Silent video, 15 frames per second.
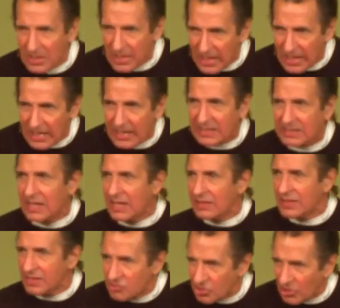God
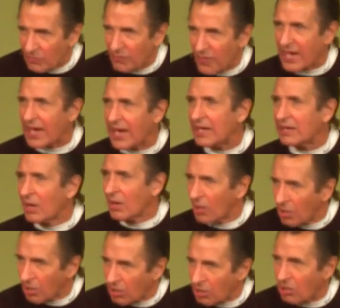that you've had
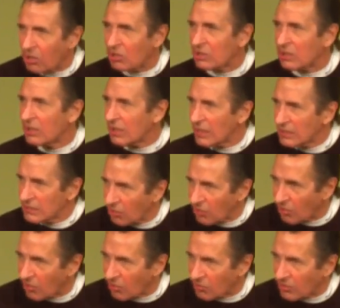all
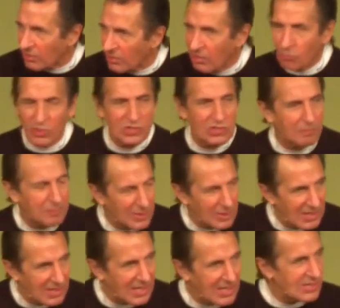along. Would you
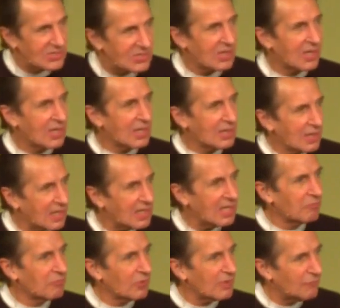please let
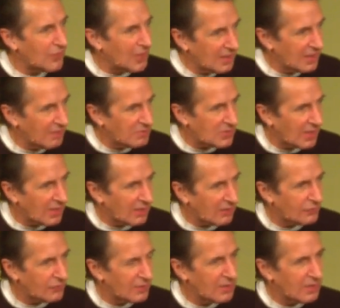Him reveal
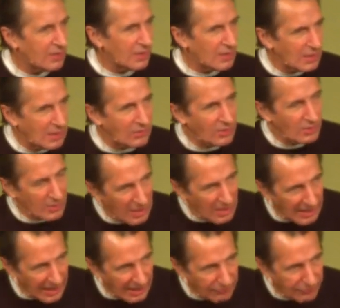Himself in your
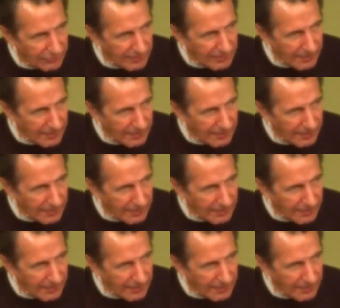life?